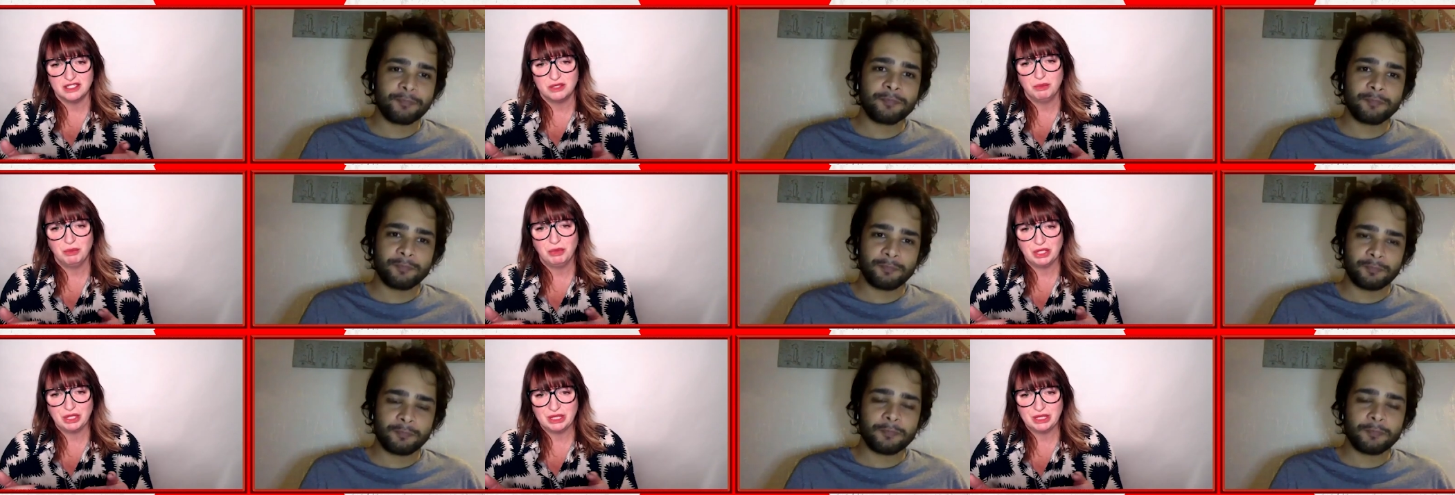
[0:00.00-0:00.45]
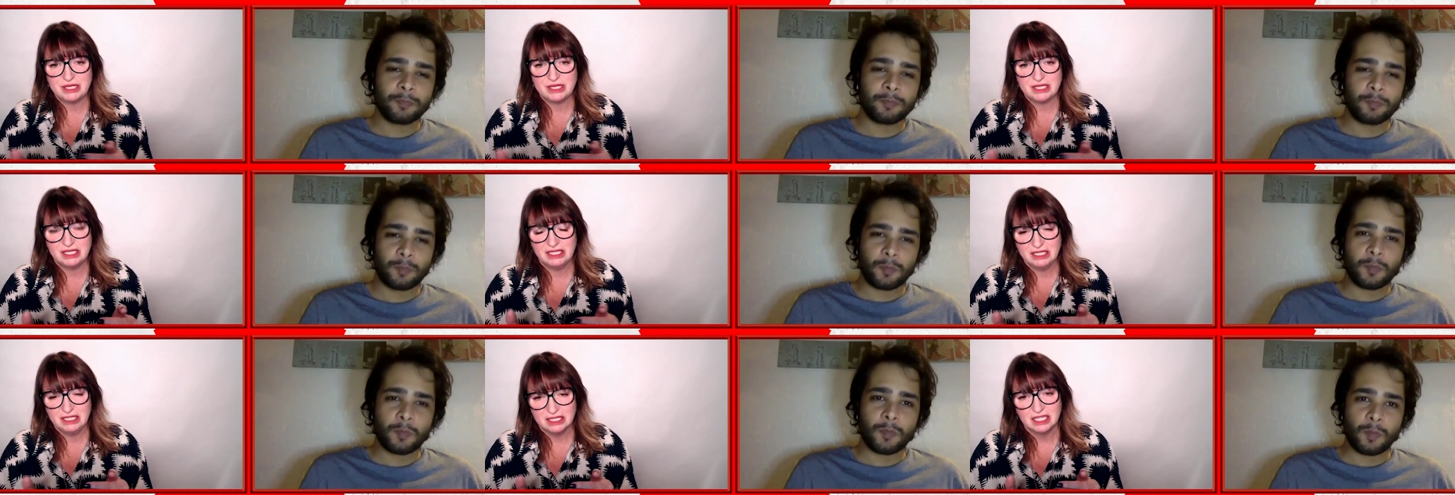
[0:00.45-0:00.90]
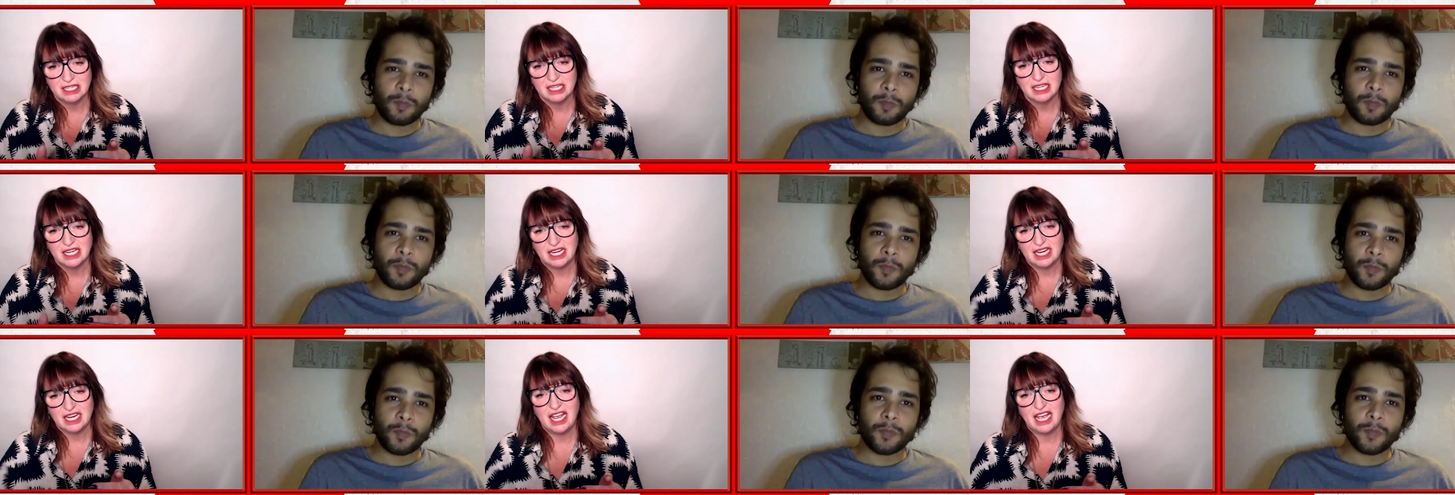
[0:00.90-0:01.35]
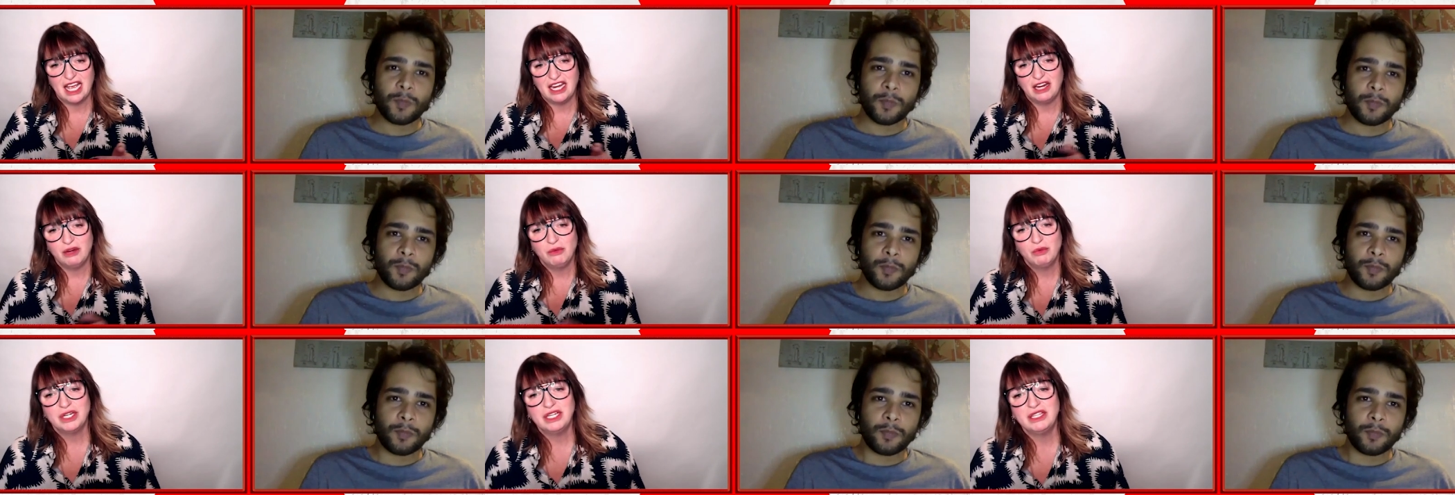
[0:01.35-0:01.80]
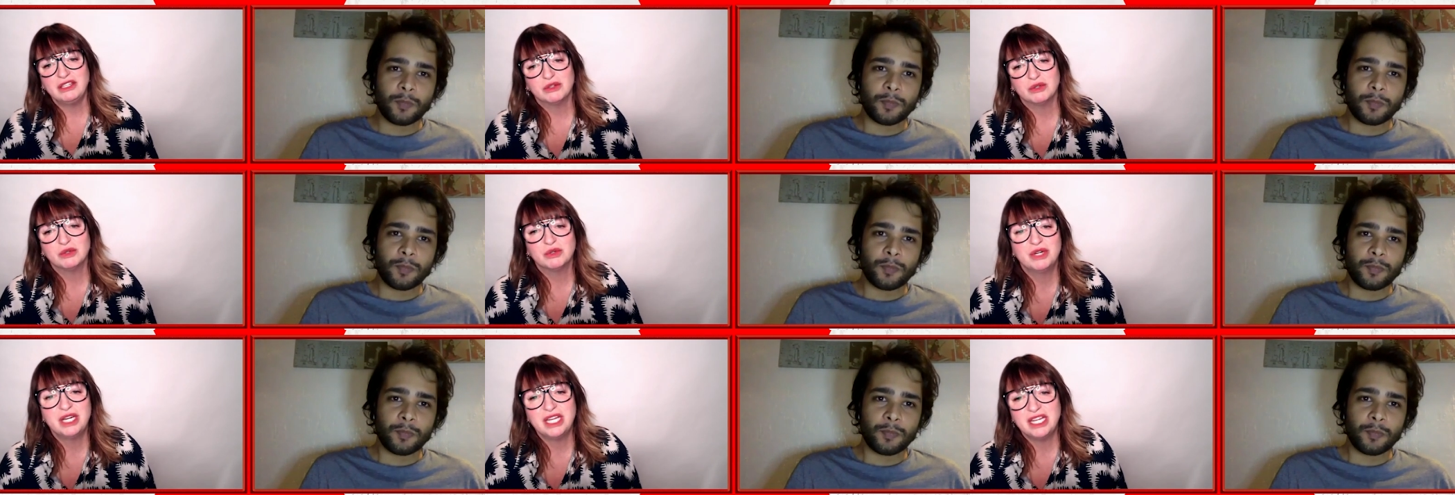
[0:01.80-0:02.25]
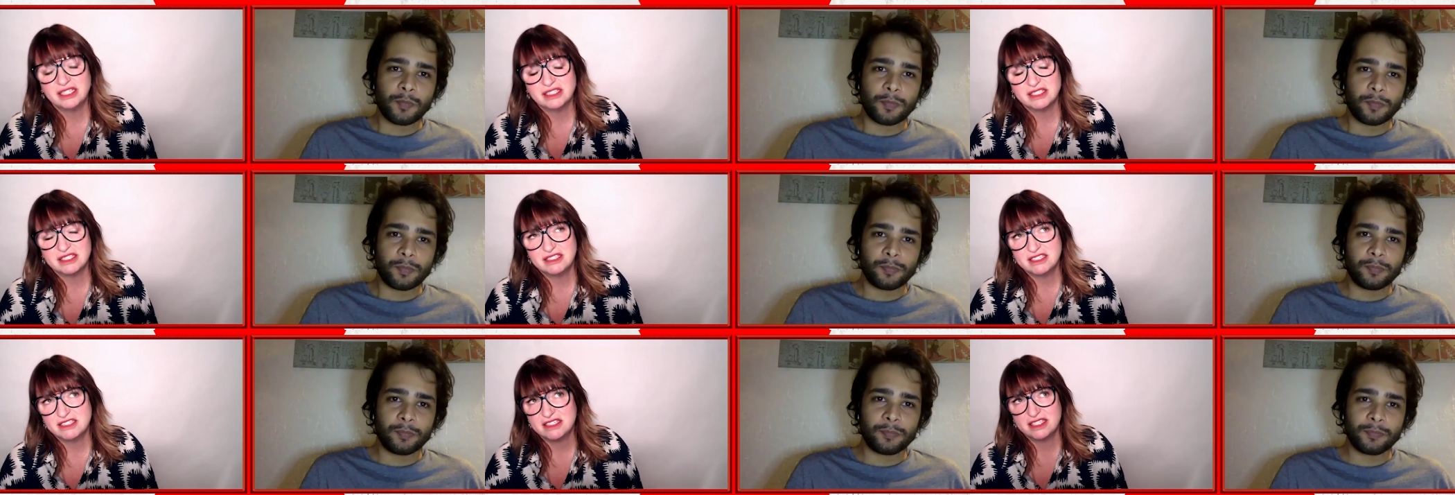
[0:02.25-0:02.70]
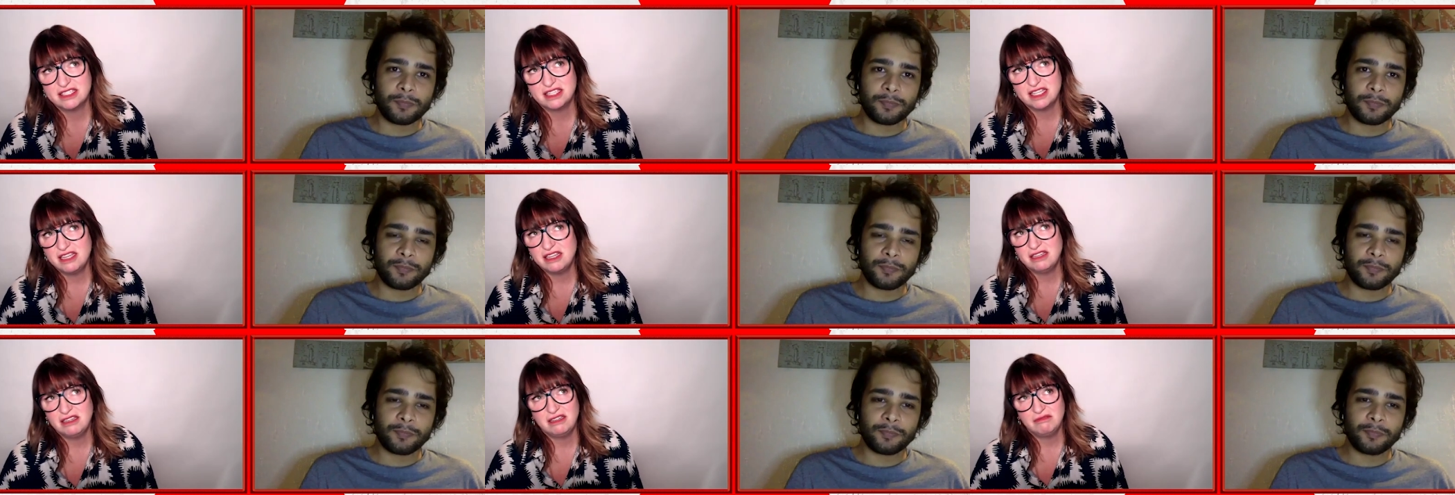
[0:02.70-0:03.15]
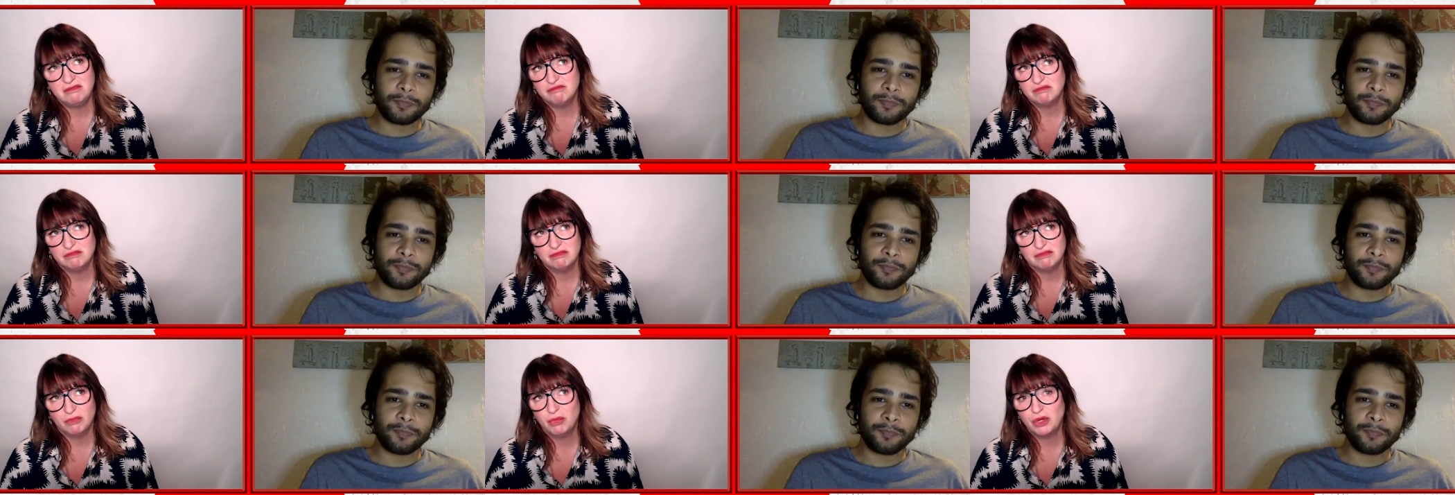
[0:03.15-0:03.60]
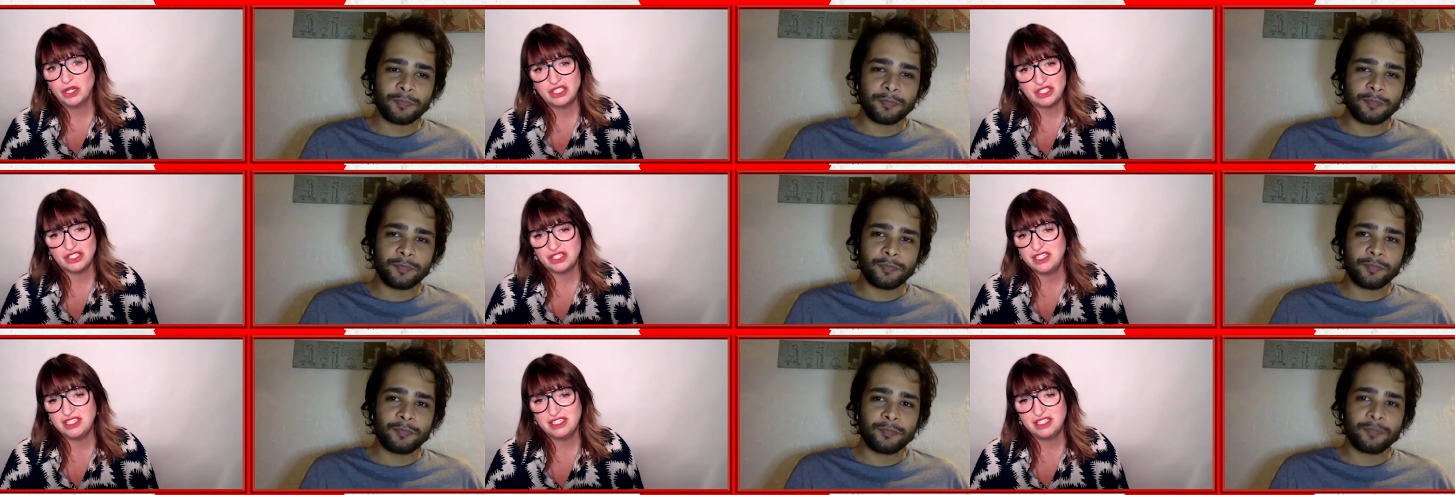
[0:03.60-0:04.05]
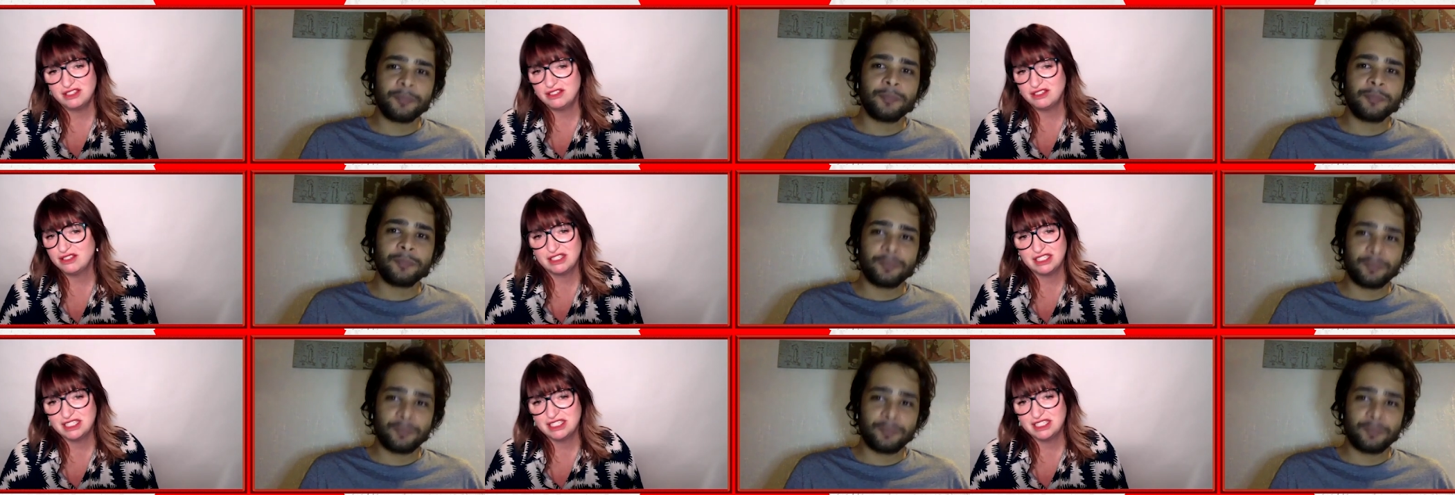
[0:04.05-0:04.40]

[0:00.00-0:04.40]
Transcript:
Speaker 1: as a person. And I wanted the audience to see what she's